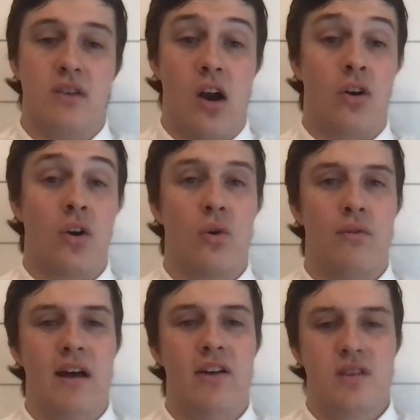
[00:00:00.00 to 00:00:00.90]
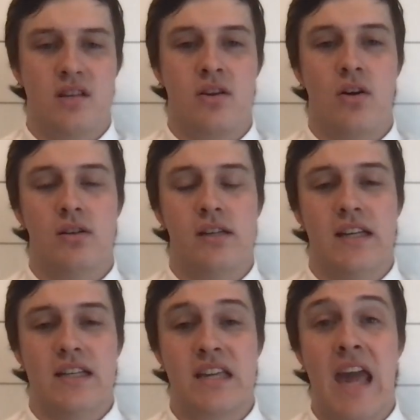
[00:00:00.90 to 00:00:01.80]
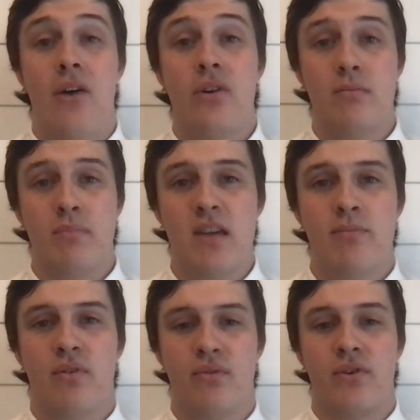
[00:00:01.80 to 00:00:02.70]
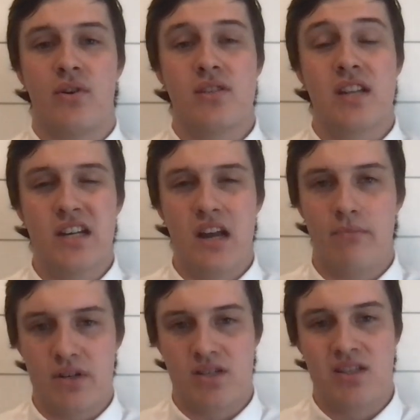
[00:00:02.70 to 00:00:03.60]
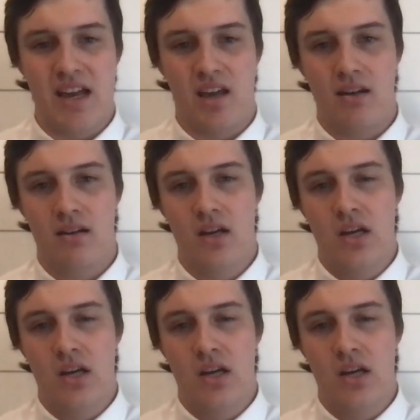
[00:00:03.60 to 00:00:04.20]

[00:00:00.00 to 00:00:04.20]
or our core values, is counting people first, numbers second.